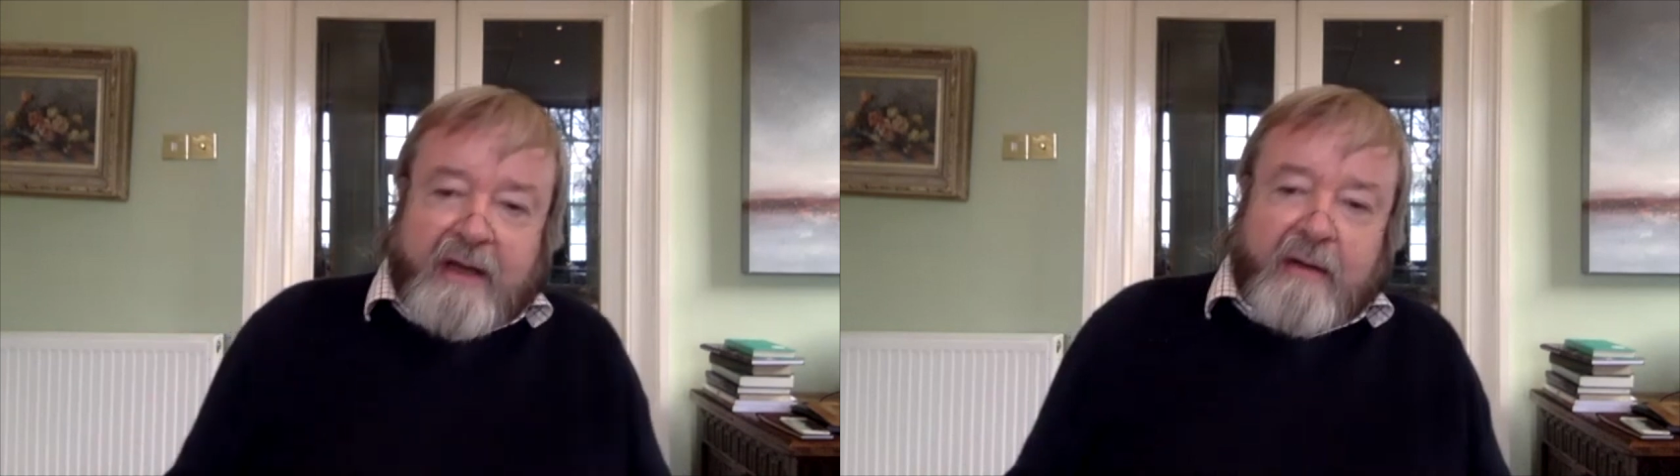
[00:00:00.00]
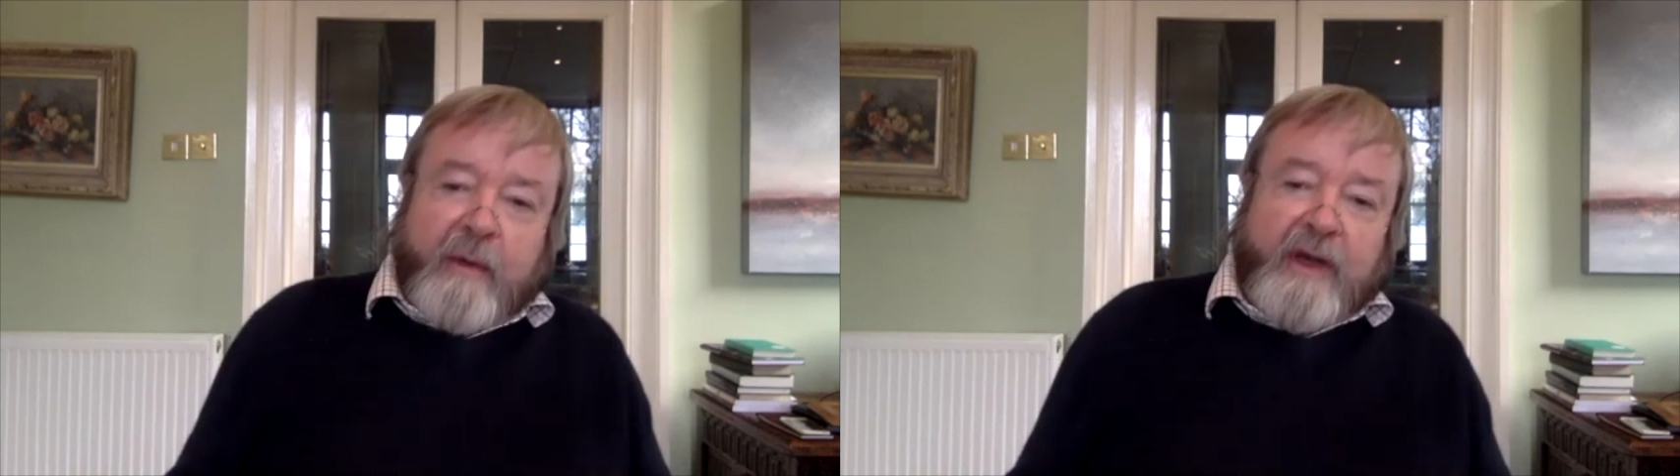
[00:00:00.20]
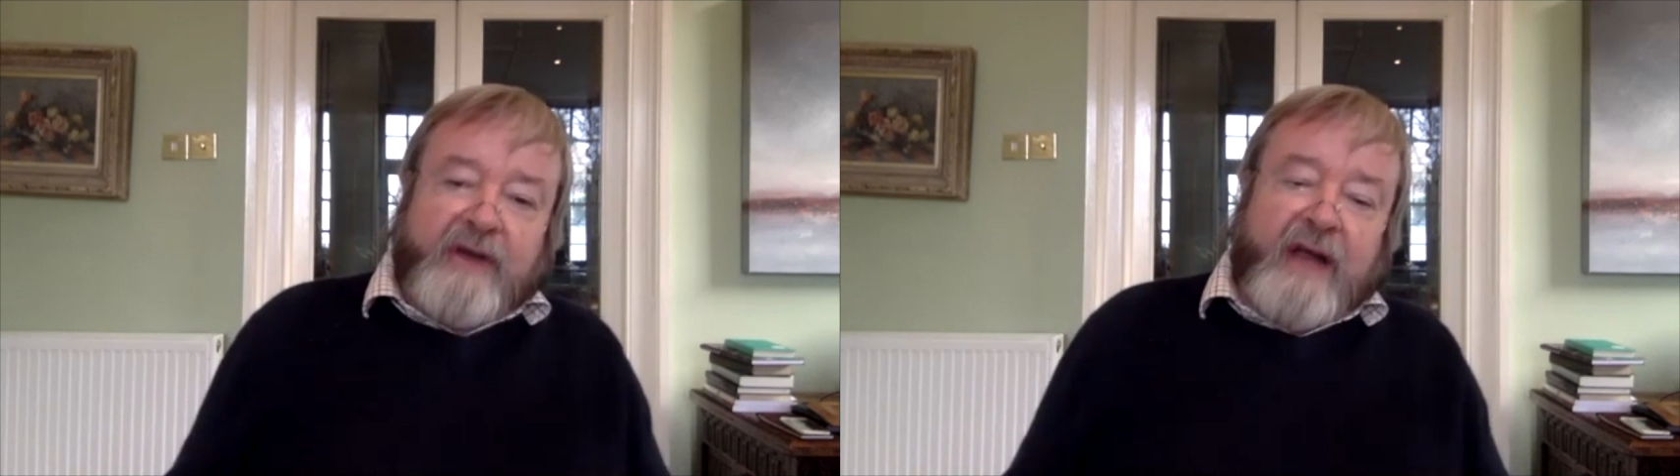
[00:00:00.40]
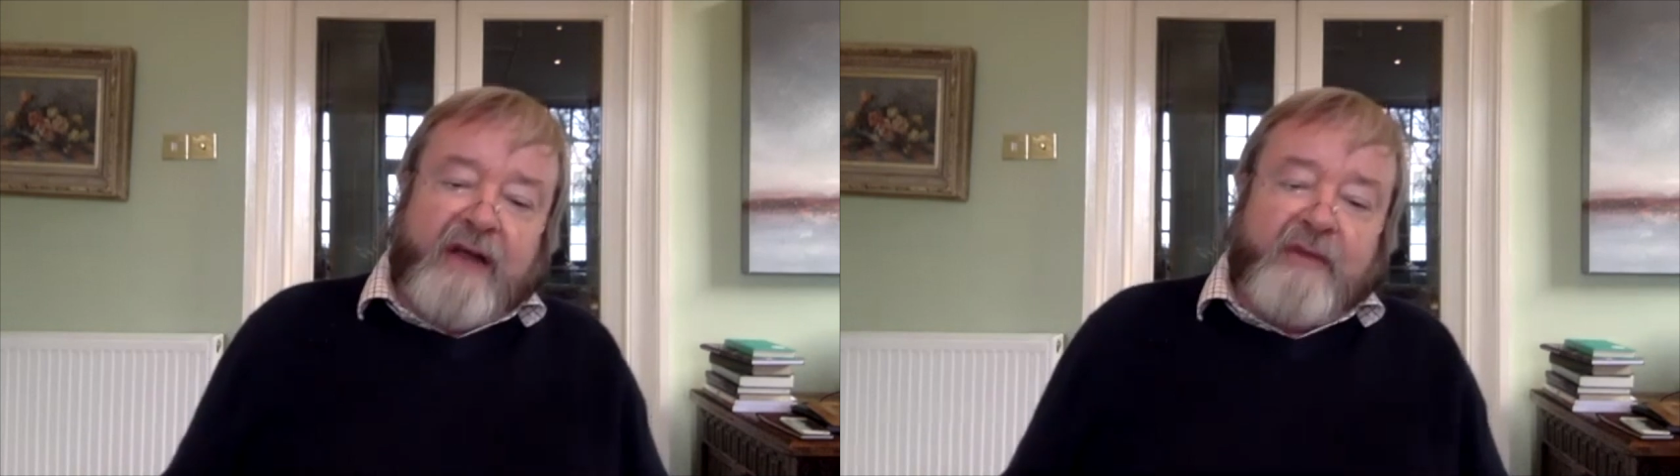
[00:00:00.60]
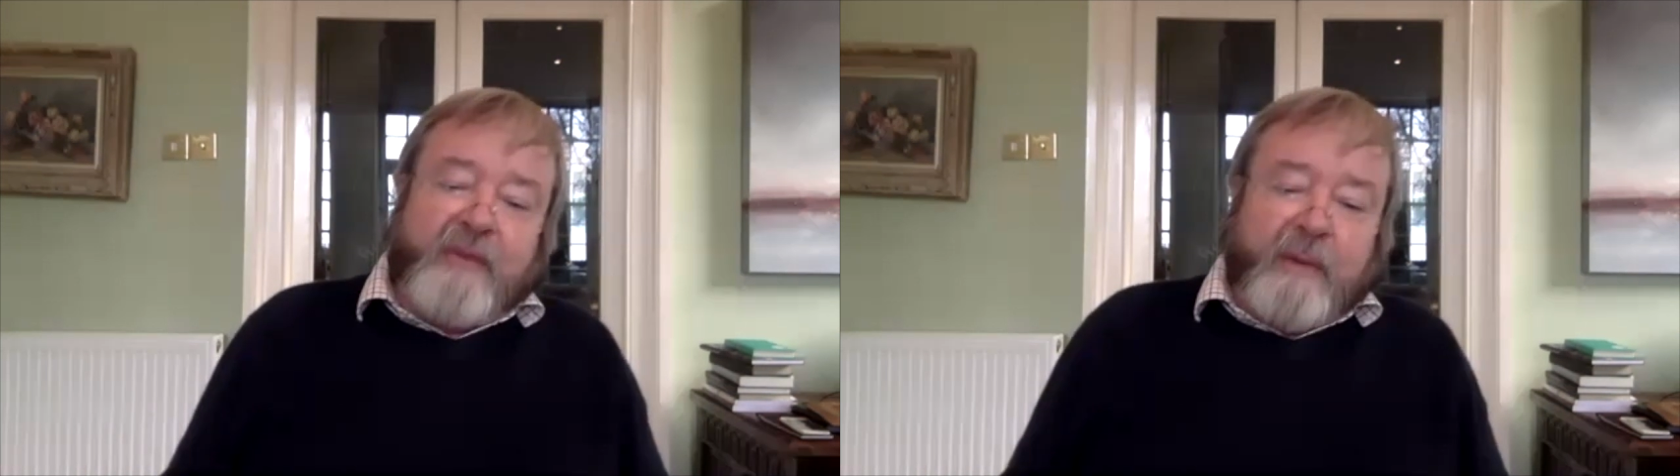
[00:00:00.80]
which,
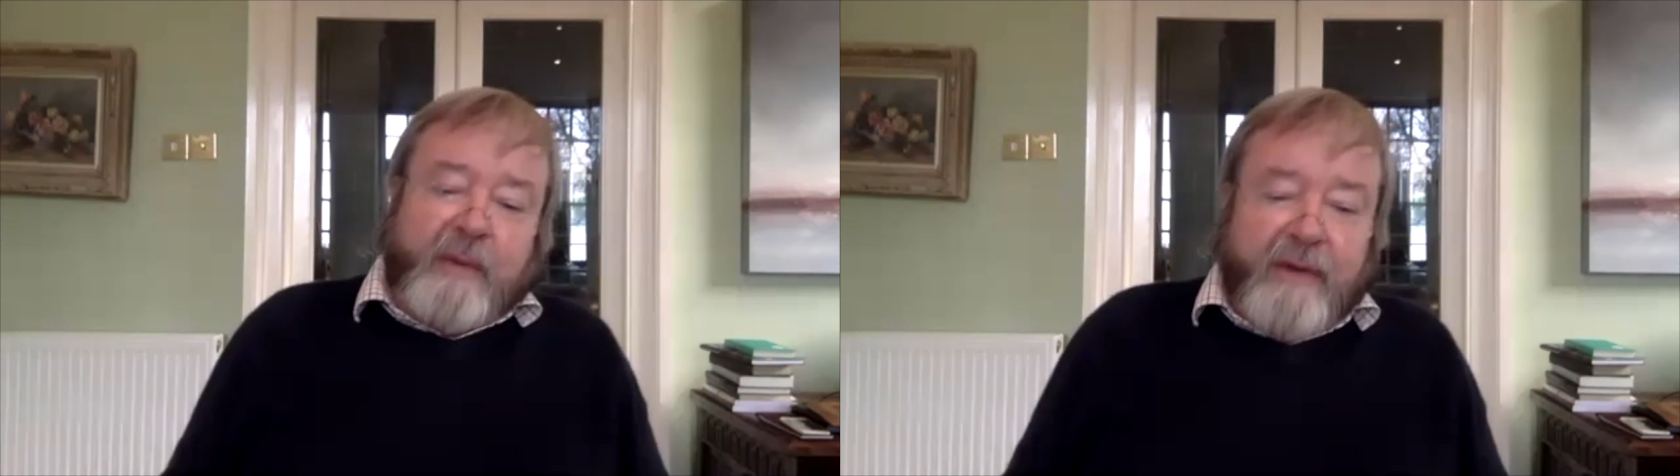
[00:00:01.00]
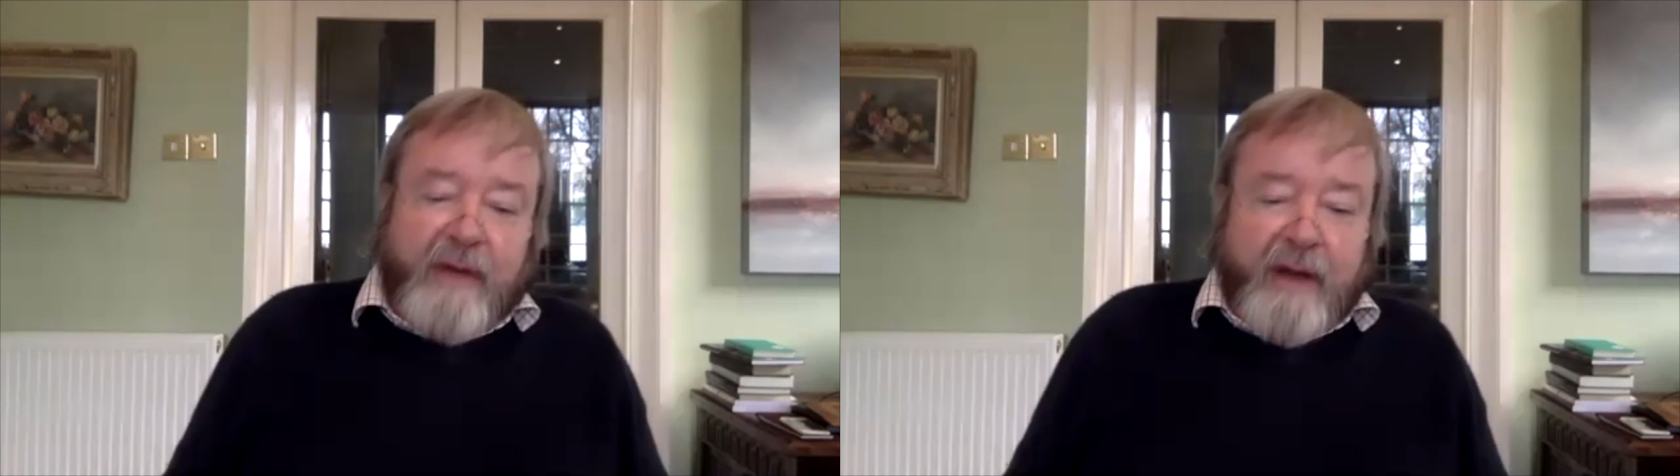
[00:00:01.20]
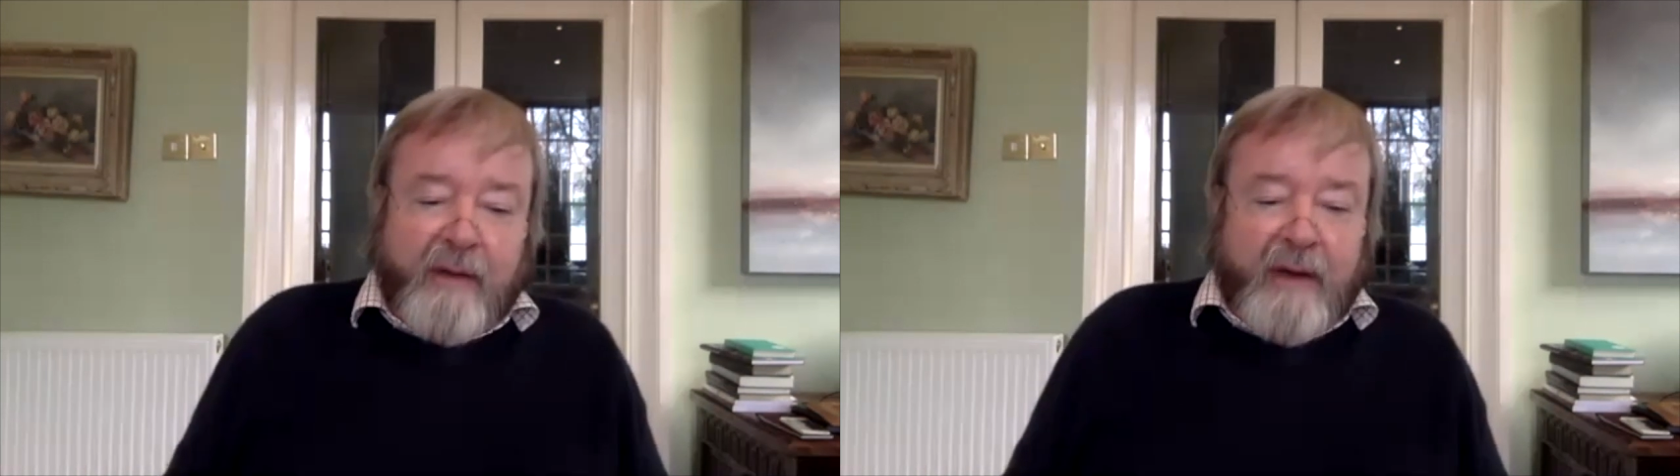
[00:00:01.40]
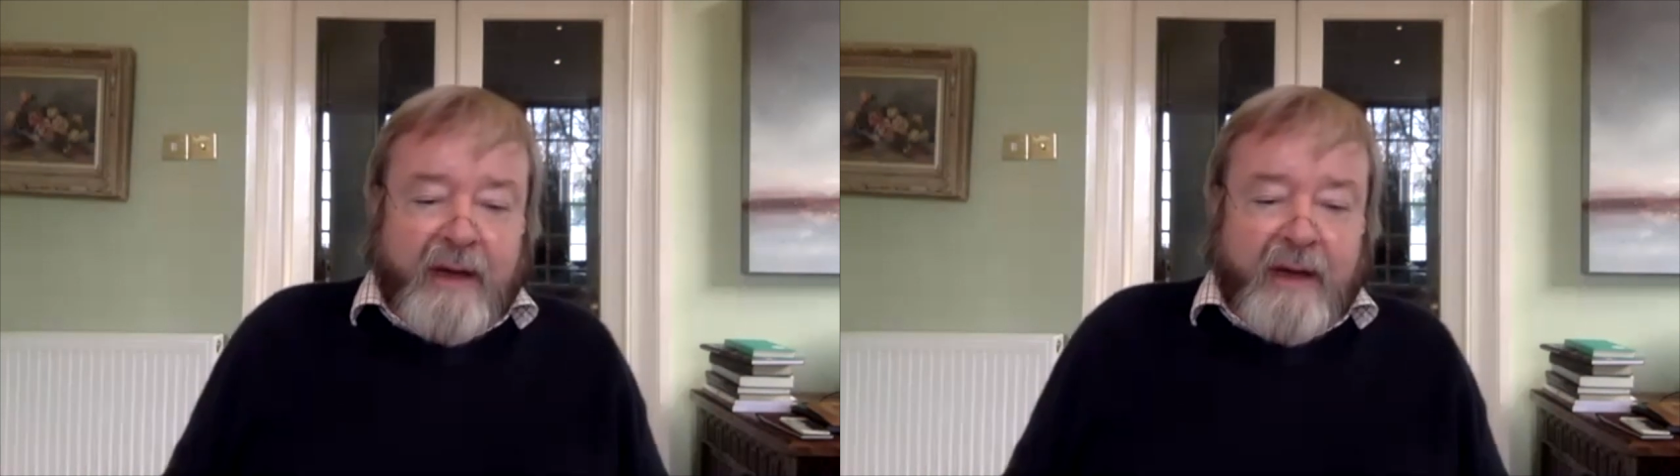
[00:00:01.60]
as people who know